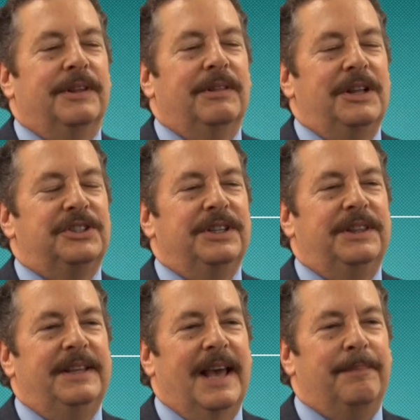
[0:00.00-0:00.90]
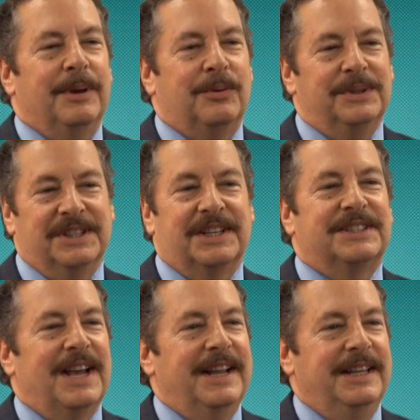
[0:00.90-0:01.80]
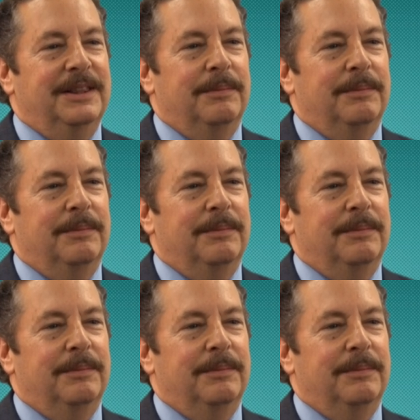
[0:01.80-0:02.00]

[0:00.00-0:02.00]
The luncheon at the Epic was exciting.